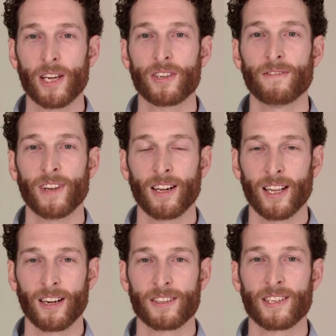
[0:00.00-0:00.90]
patient
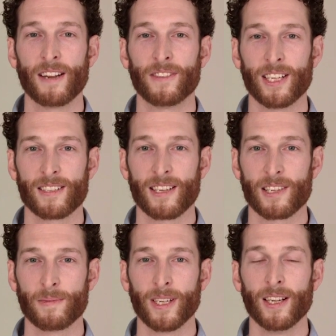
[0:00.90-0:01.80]
ventilator safety
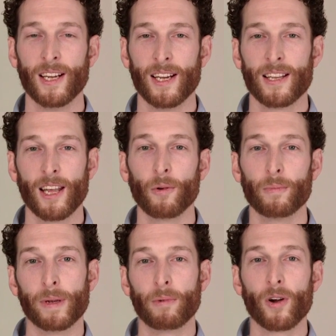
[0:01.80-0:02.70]
assessment that will
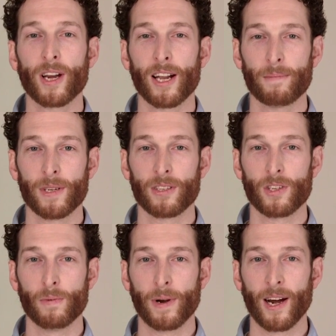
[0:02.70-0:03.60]
be broken up into
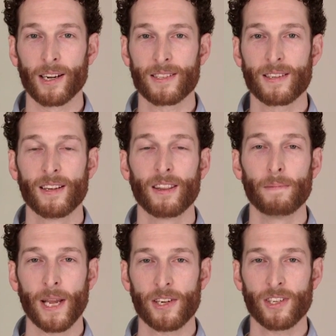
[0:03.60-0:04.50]
two parts, the
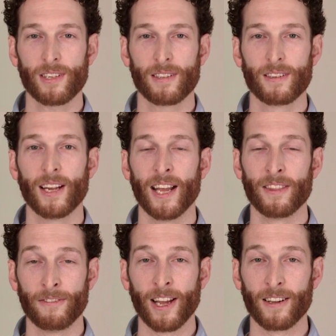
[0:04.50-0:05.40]
patient and
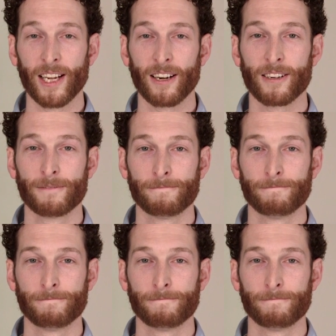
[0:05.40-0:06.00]
the ventilator.